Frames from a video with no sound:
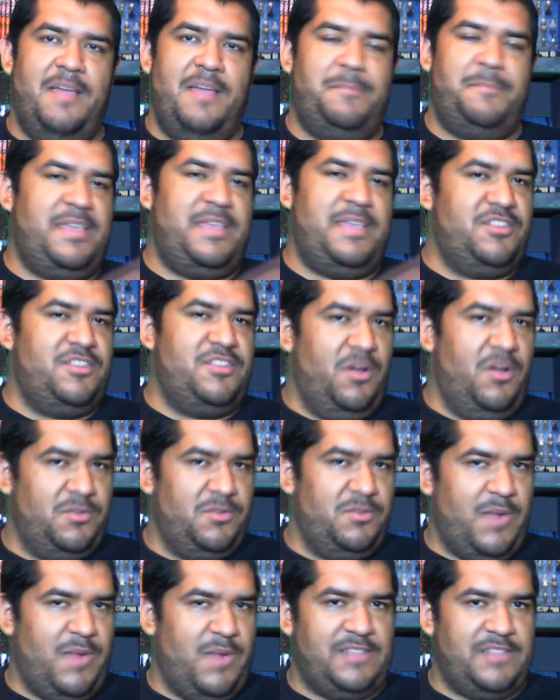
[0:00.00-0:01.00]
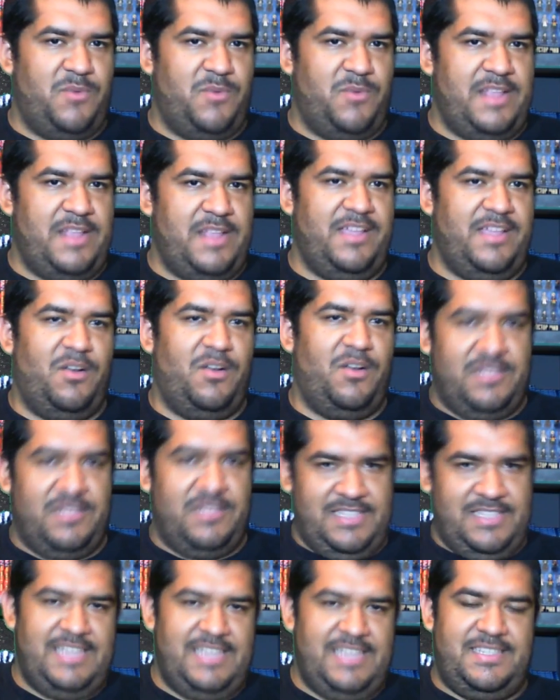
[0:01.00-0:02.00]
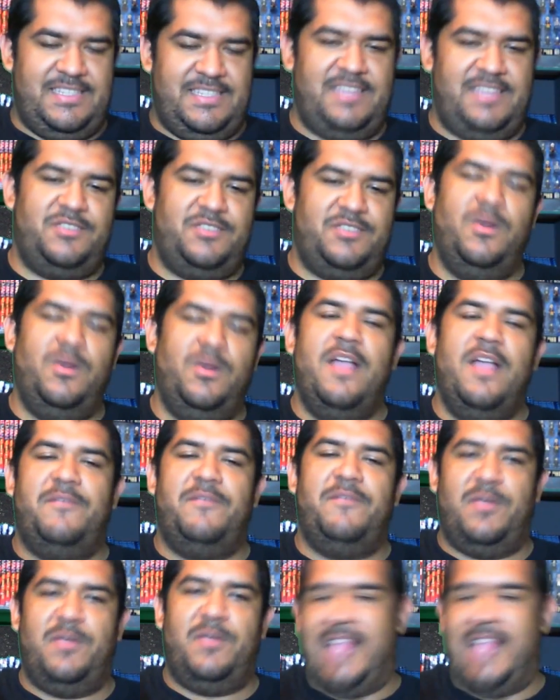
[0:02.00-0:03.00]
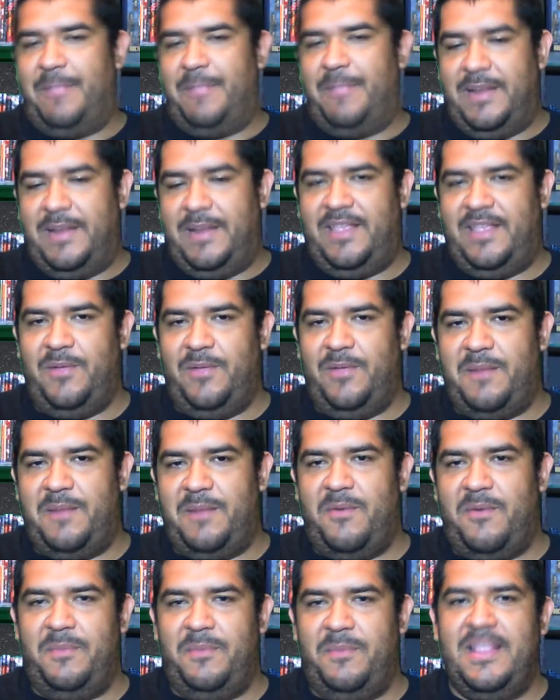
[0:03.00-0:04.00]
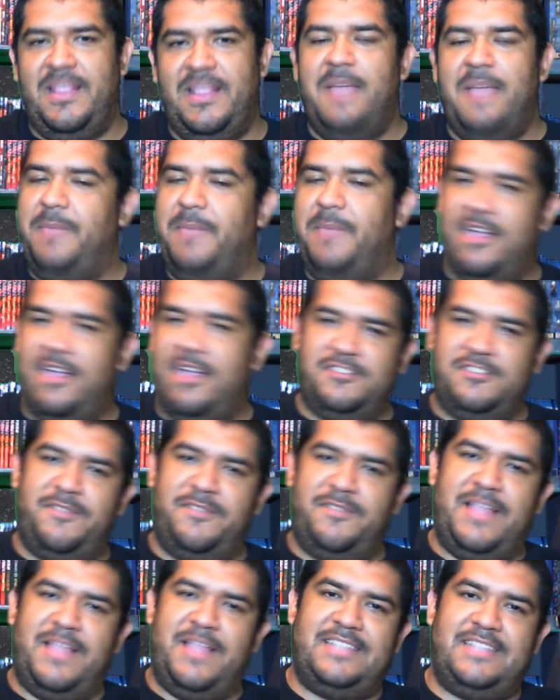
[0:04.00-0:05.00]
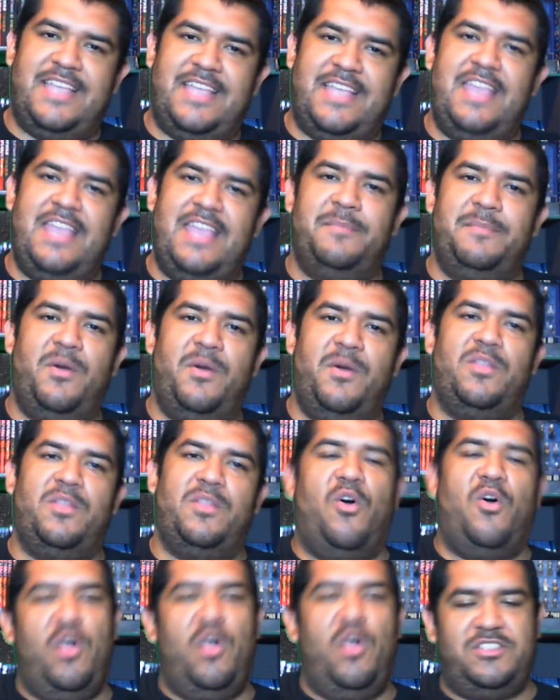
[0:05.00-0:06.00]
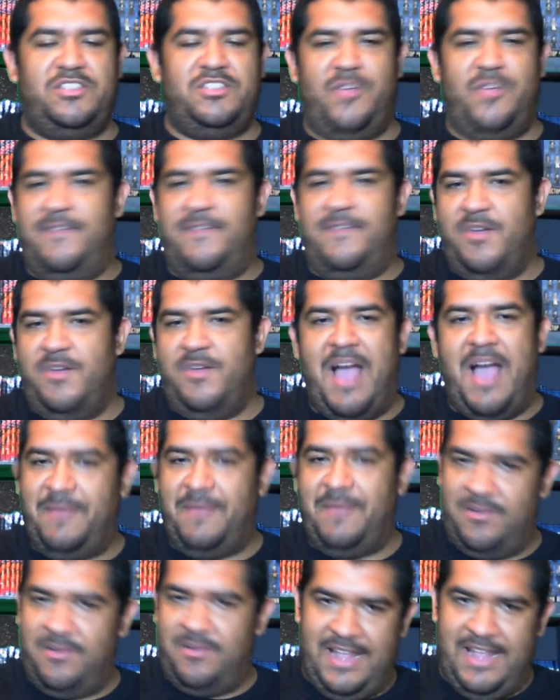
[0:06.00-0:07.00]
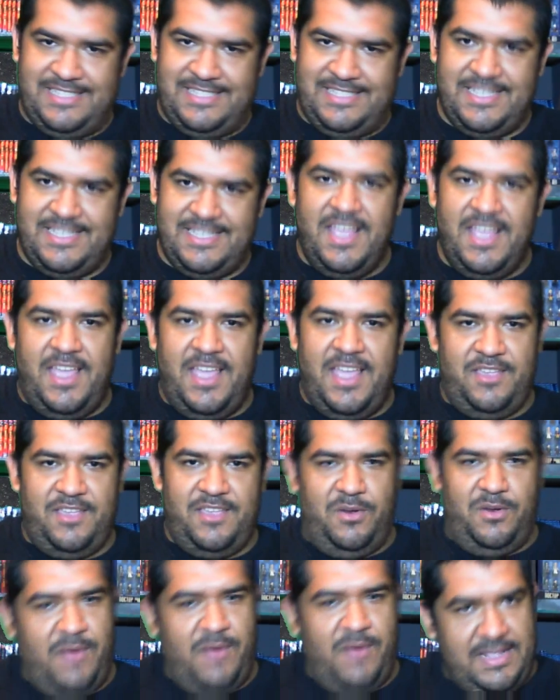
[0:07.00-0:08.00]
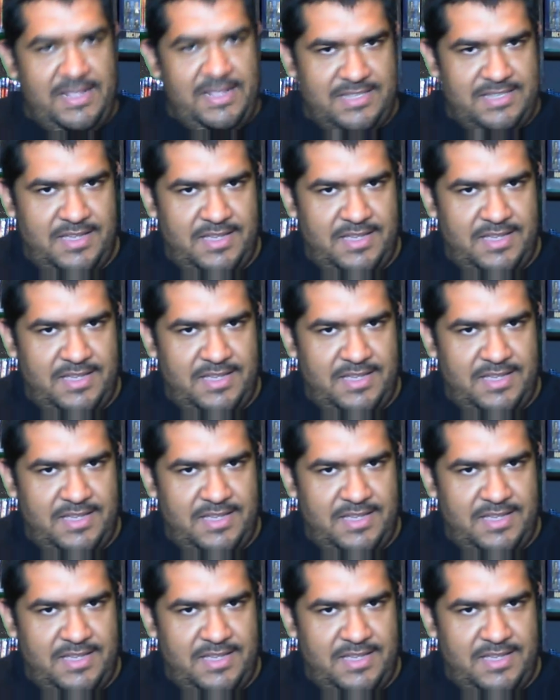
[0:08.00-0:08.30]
beyond what is written on this issue for that particular moment because of that tie-in. But also, if you haven't read it and you read